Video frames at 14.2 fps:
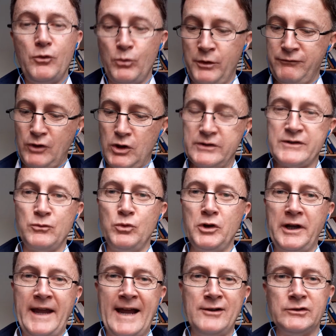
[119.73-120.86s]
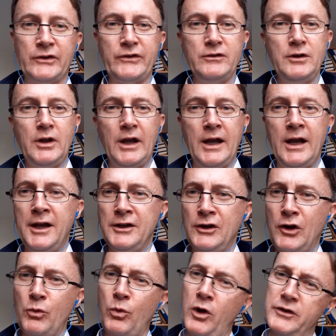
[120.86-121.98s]
We've got to work out
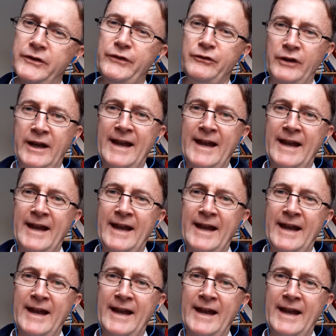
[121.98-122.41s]
what the